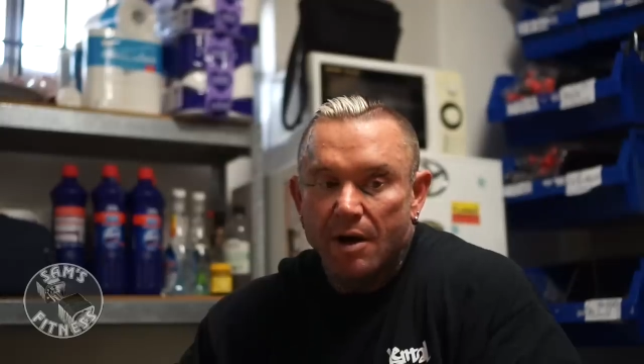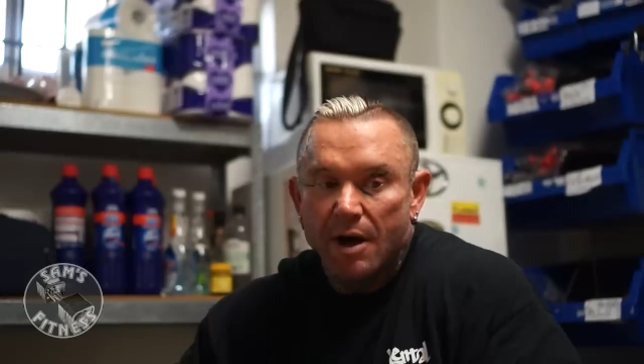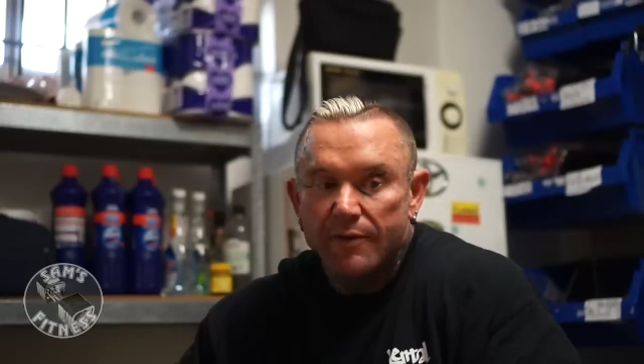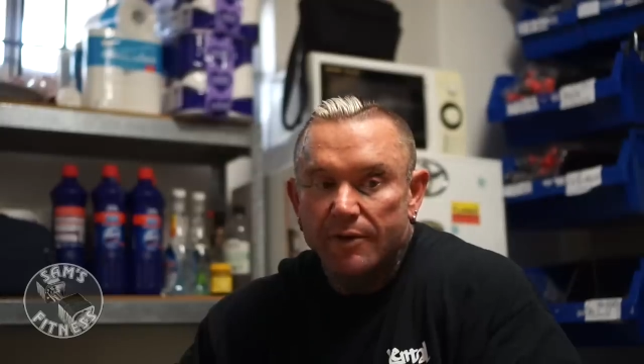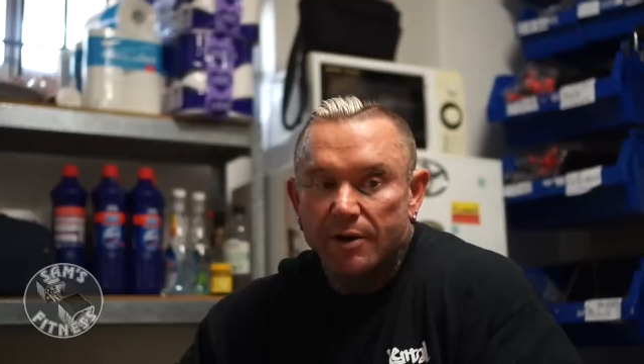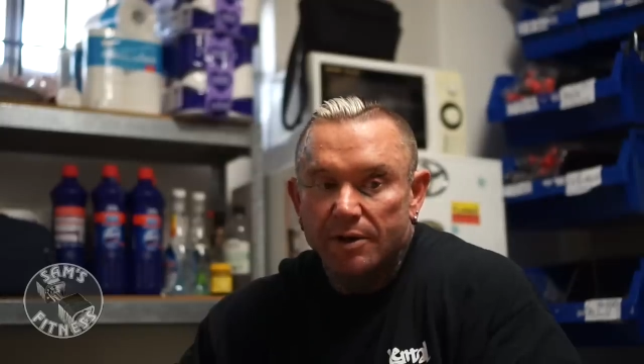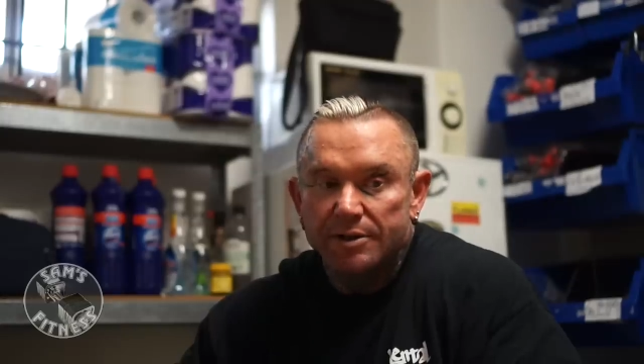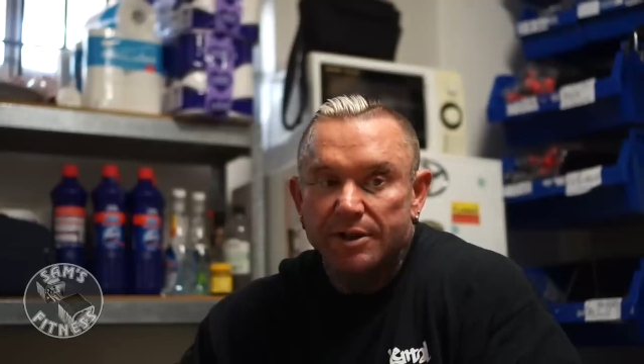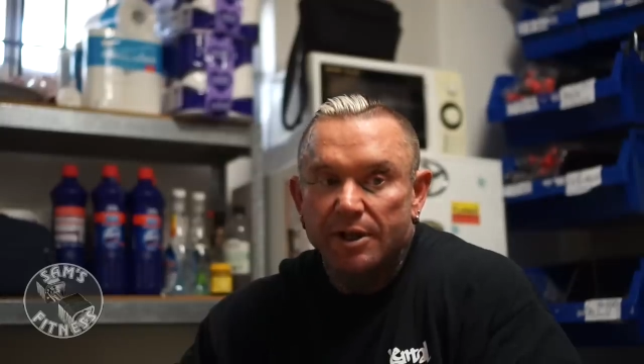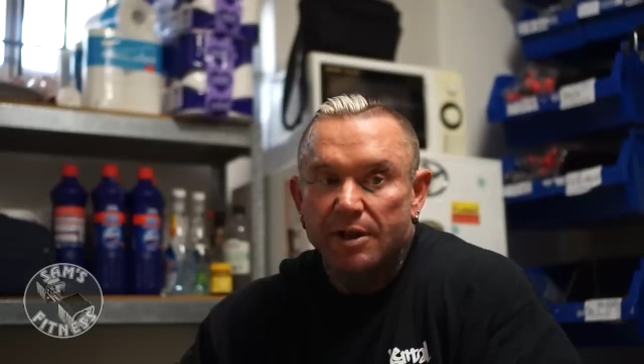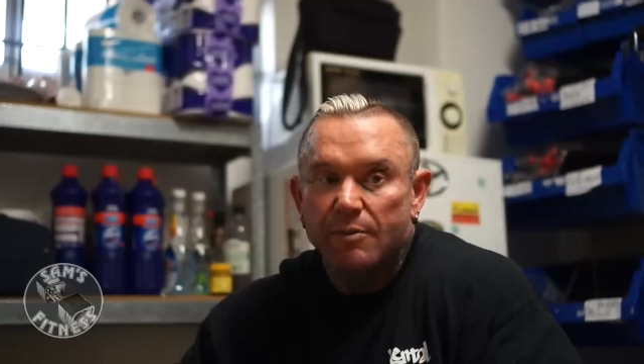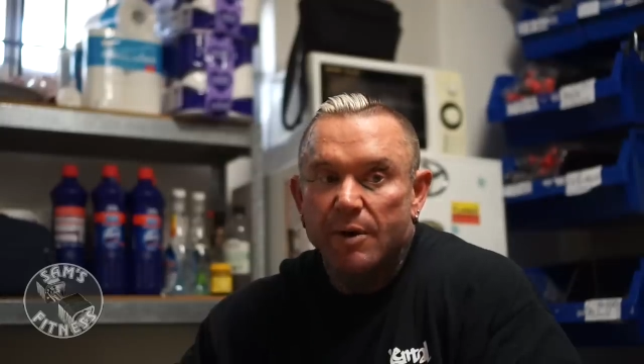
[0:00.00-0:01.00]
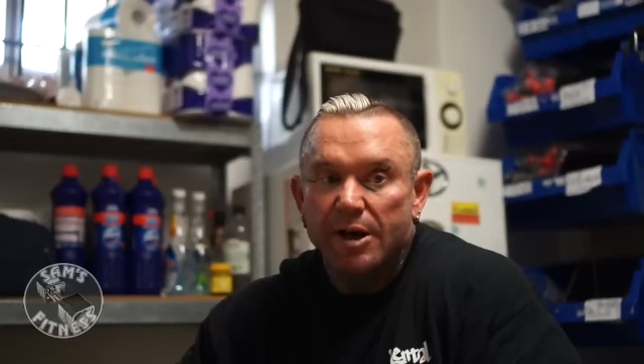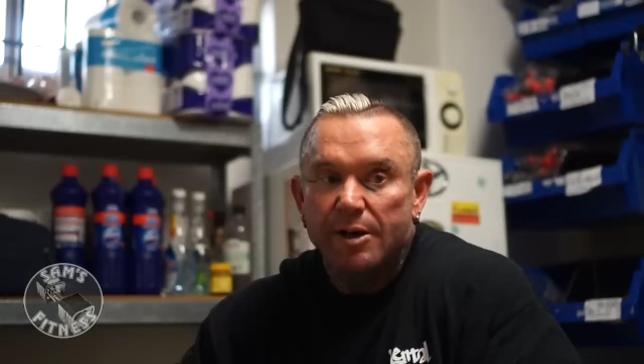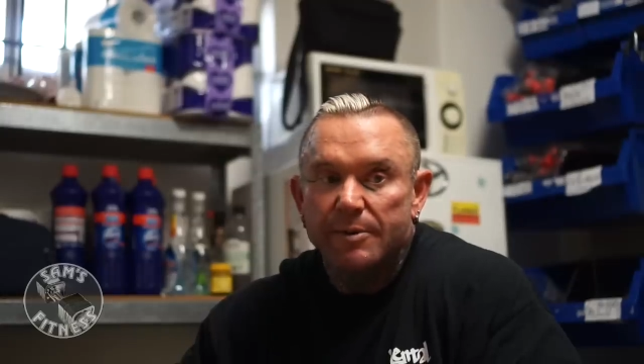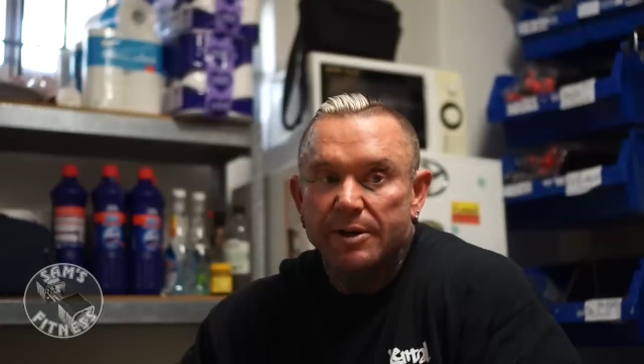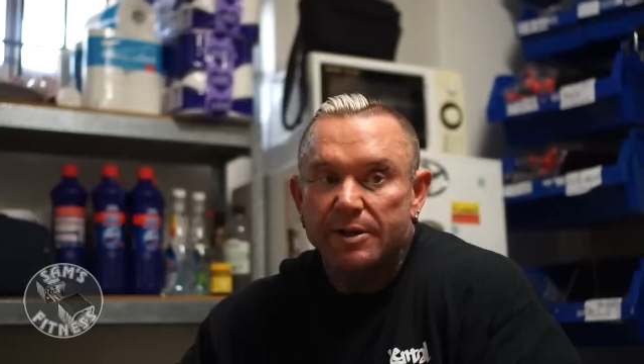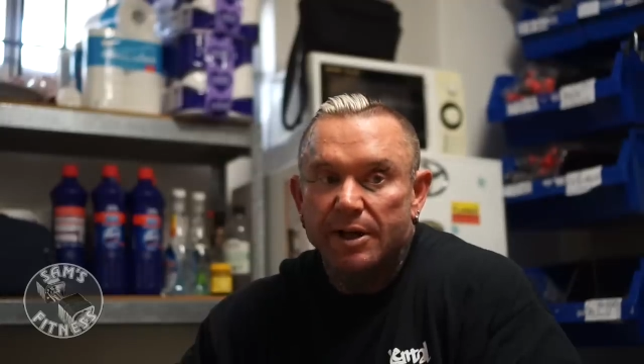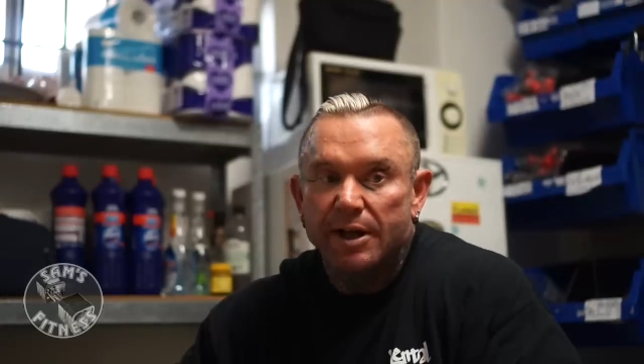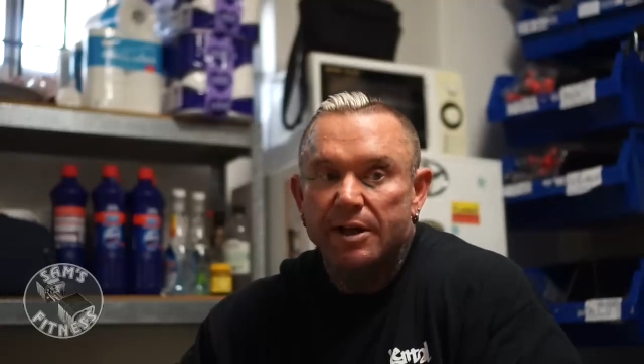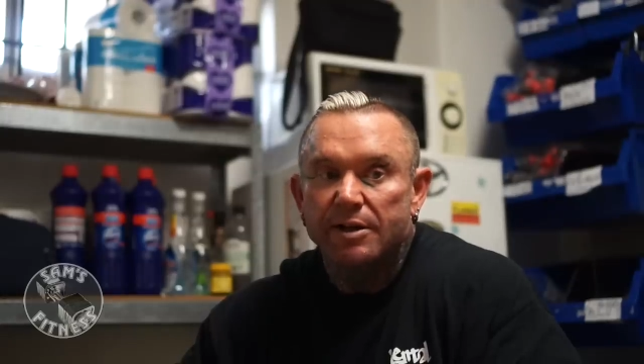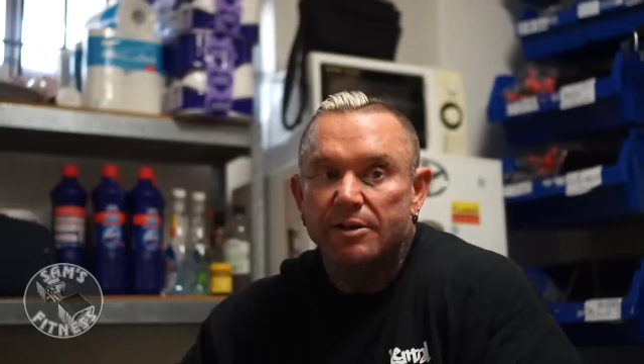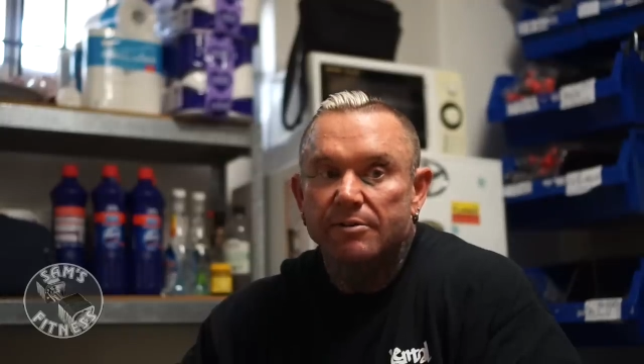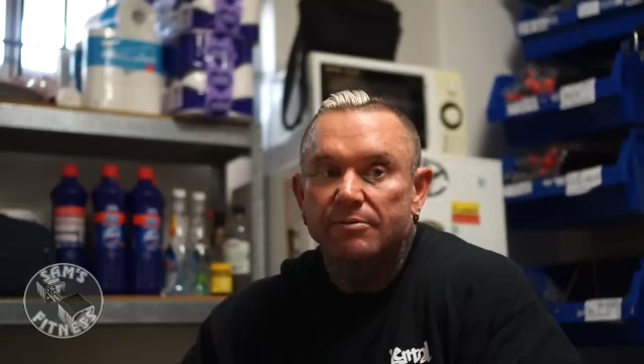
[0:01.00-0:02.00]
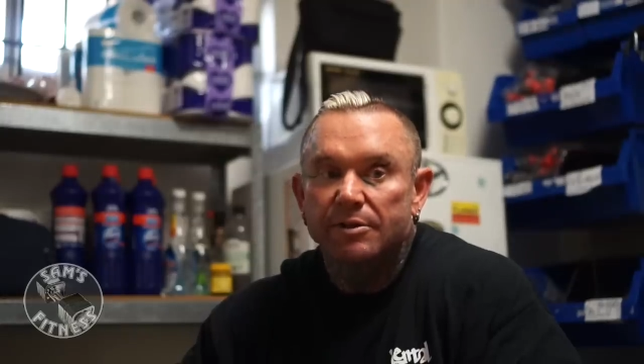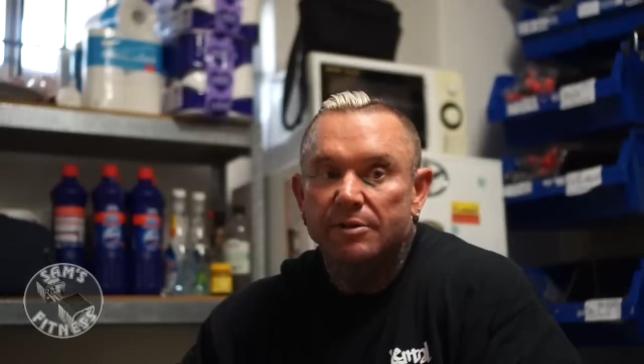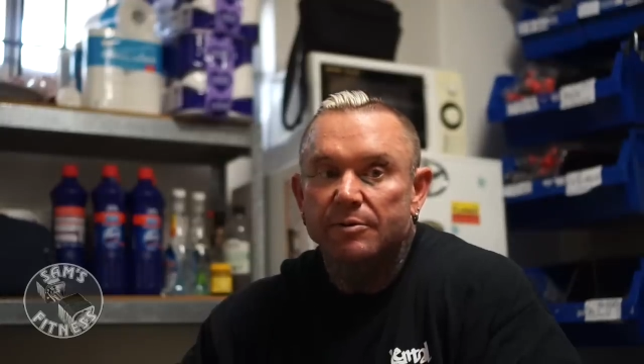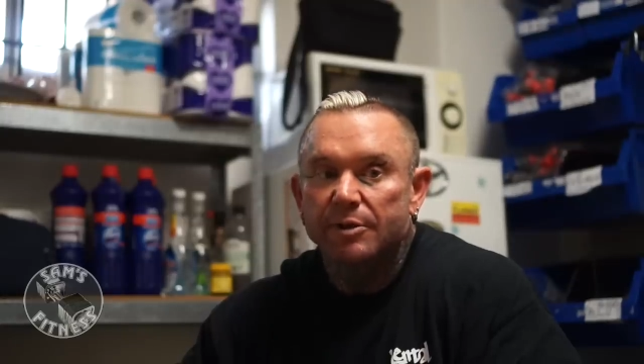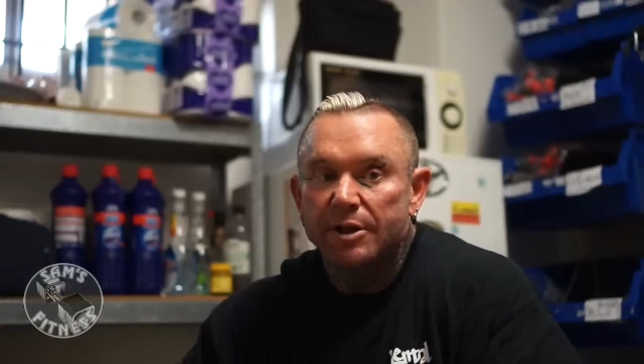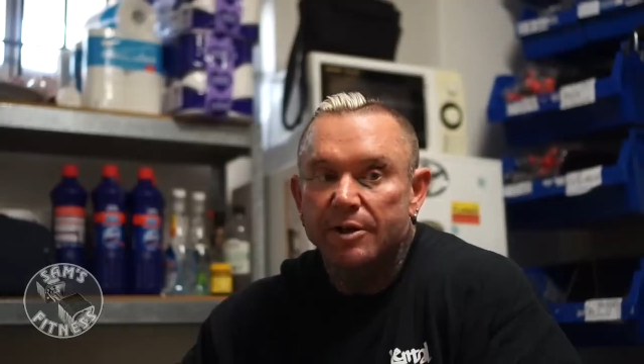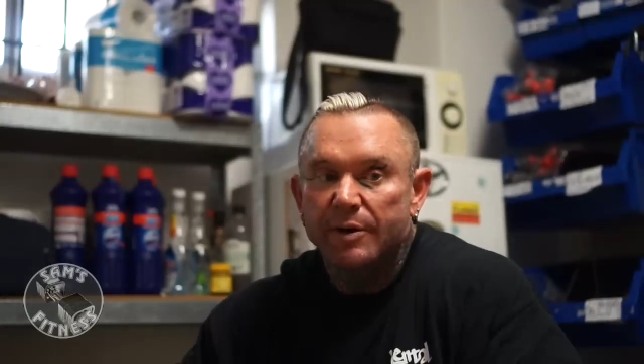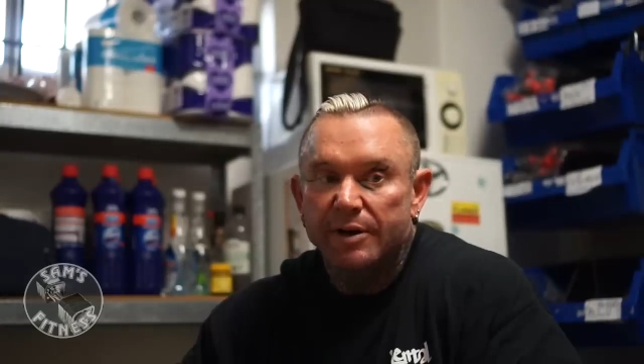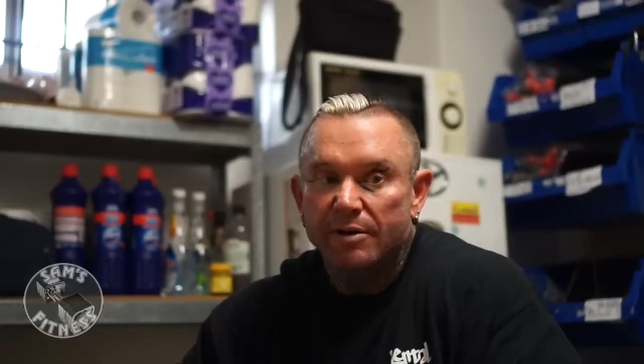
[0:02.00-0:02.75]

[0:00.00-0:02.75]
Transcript: I haven't lost any weight, I've been taking them. Uh, what do you eat?